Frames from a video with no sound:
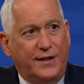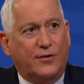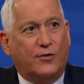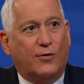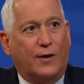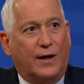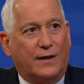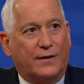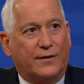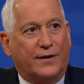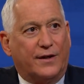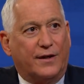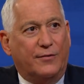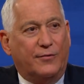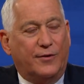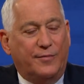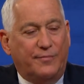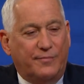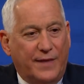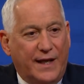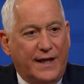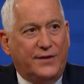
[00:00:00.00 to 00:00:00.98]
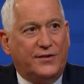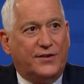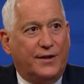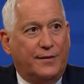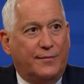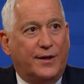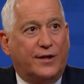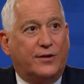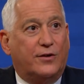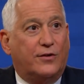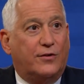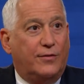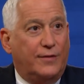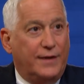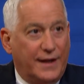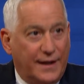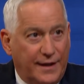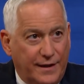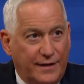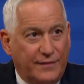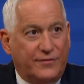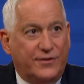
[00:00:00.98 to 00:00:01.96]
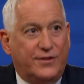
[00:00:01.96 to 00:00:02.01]
quality, what makes him a
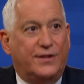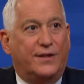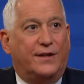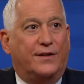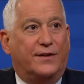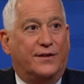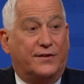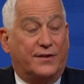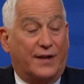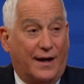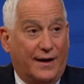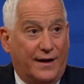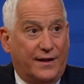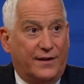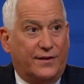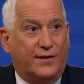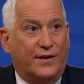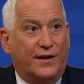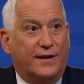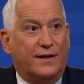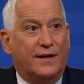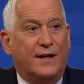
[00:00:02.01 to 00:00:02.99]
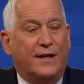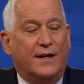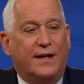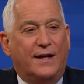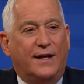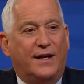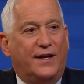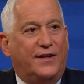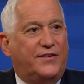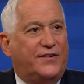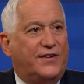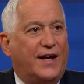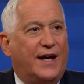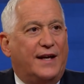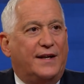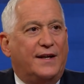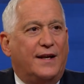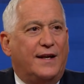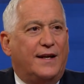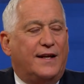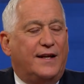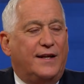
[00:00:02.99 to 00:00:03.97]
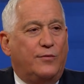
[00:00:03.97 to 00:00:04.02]
creative genius, I think, is that
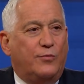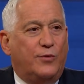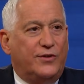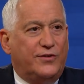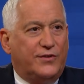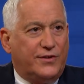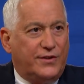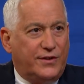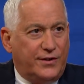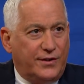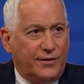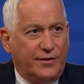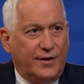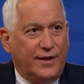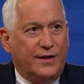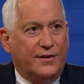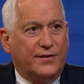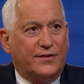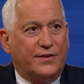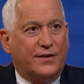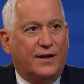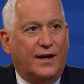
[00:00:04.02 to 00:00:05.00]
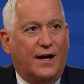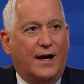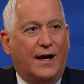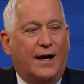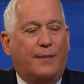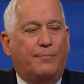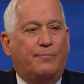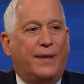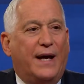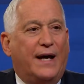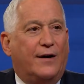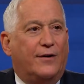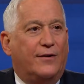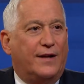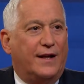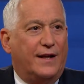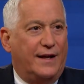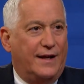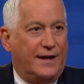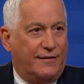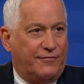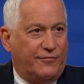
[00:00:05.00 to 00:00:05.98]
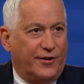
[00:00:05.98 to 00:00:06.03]
he was curious about
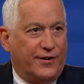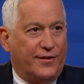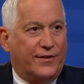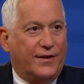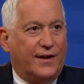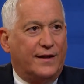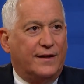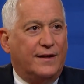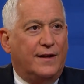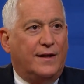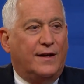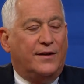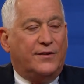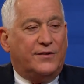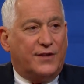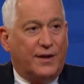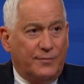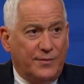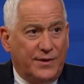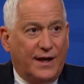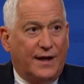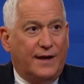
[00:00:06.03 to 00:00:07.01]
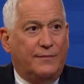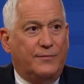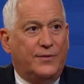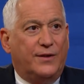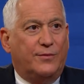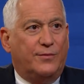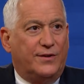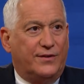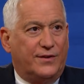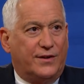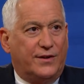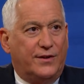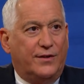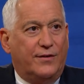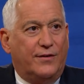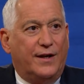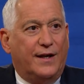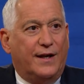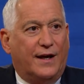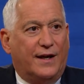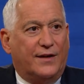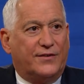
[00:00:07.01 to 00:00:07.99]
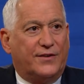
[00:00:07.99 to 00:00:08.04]
everything. Sometimes it was a
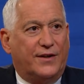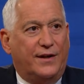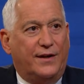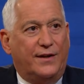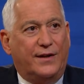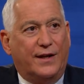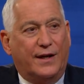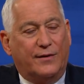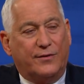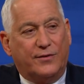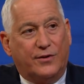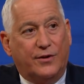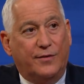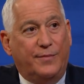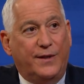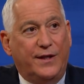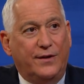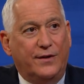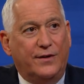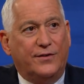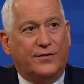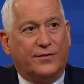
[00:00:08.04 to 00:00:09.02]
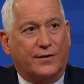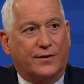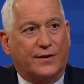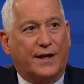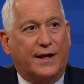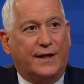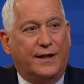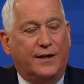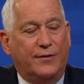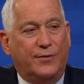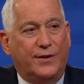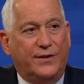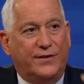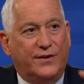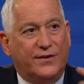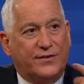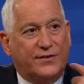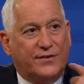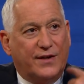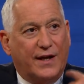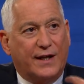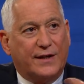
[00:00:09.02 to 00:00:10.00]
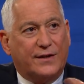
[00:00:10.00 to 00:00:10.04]
curiosity that could be useful, like he would
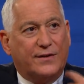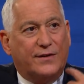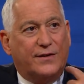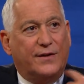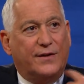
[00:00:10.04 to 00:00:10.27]
dissect